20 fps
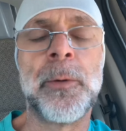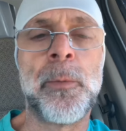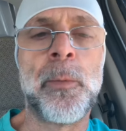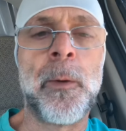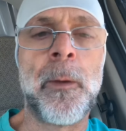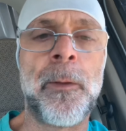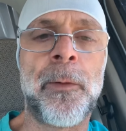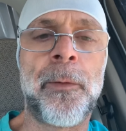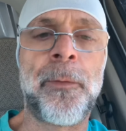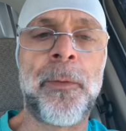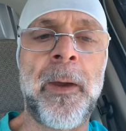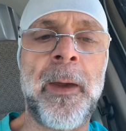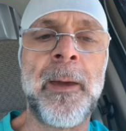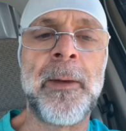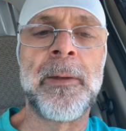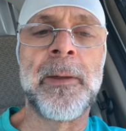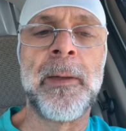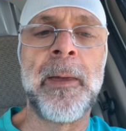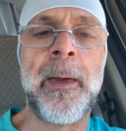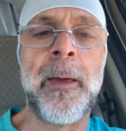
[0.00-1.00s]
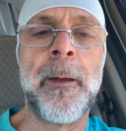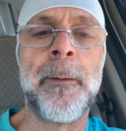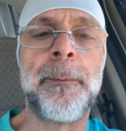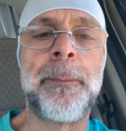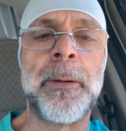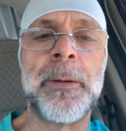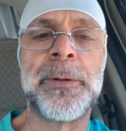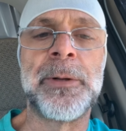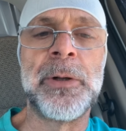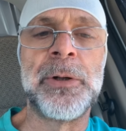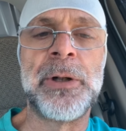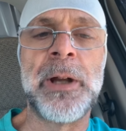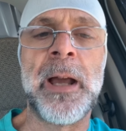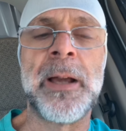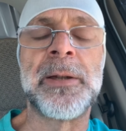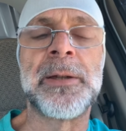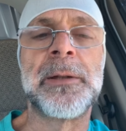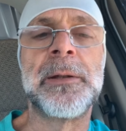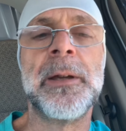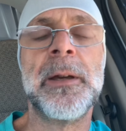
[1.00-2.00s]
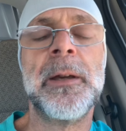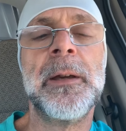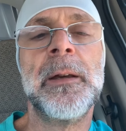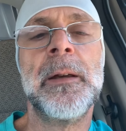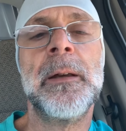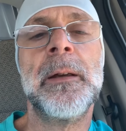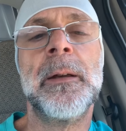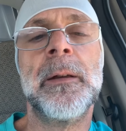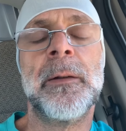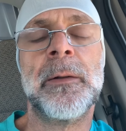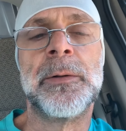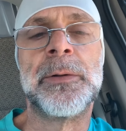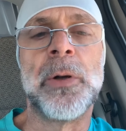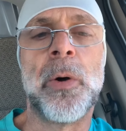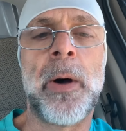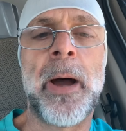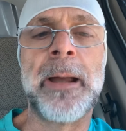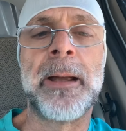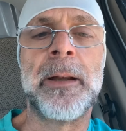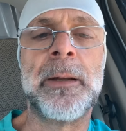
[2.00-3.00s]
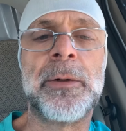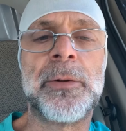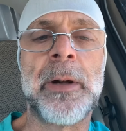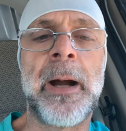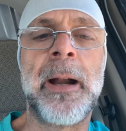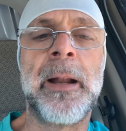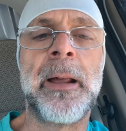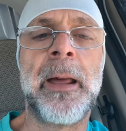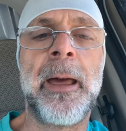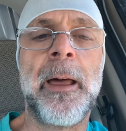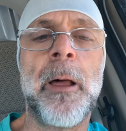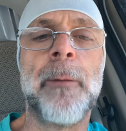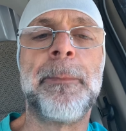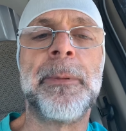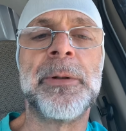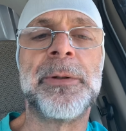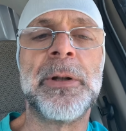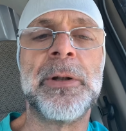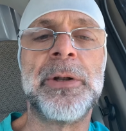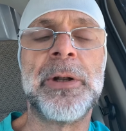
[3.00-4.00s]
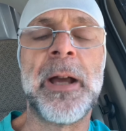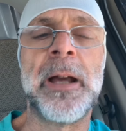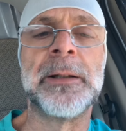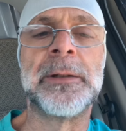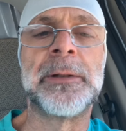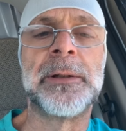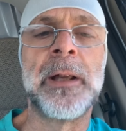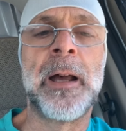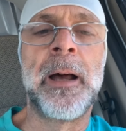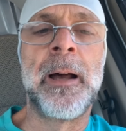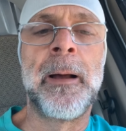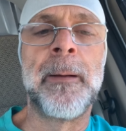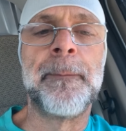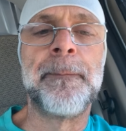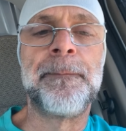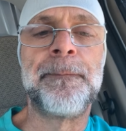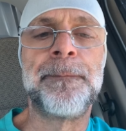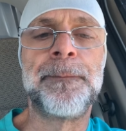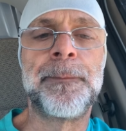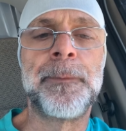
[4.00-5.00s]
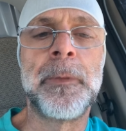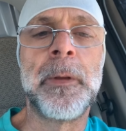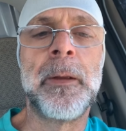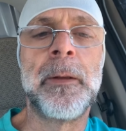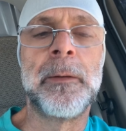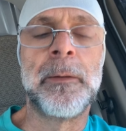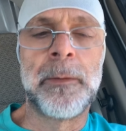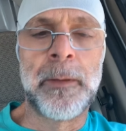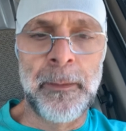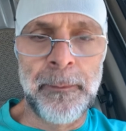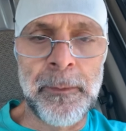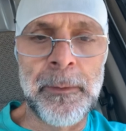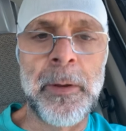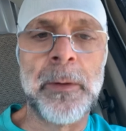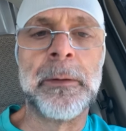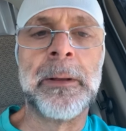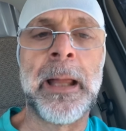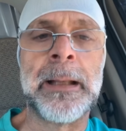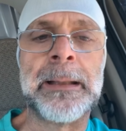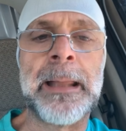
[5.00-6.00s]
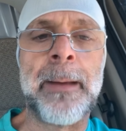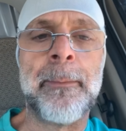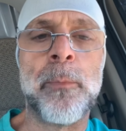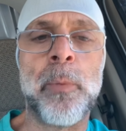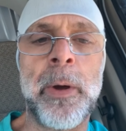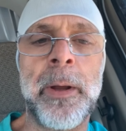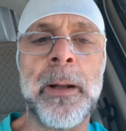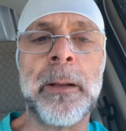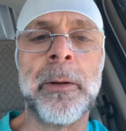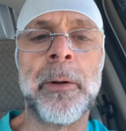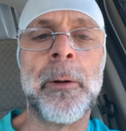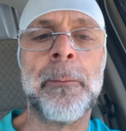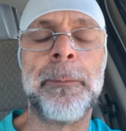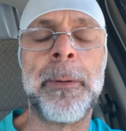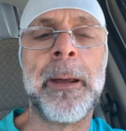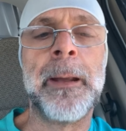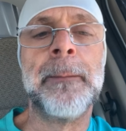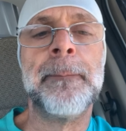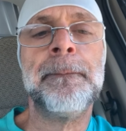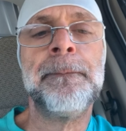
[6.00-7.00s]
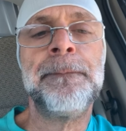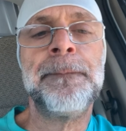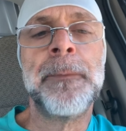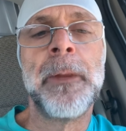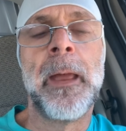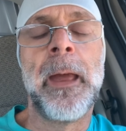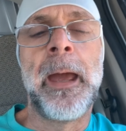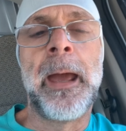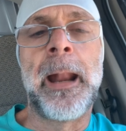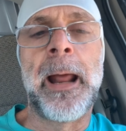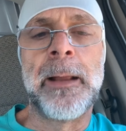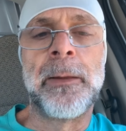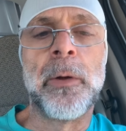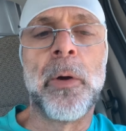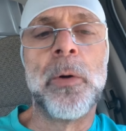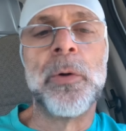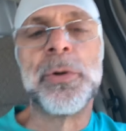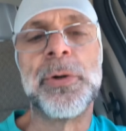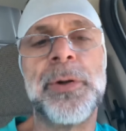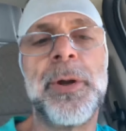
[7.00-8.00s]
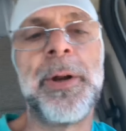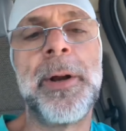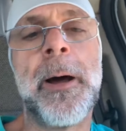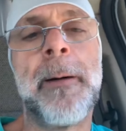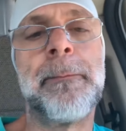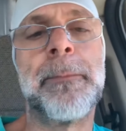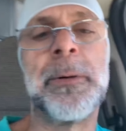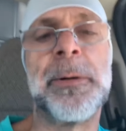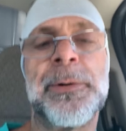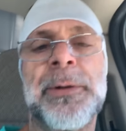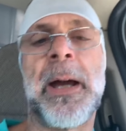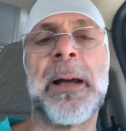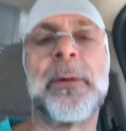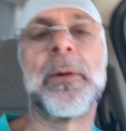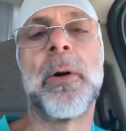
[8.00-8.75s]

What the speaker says: to one's face and help and suggest, so I can try to help and suggest to let them win a little bit. And I told you the numbers. I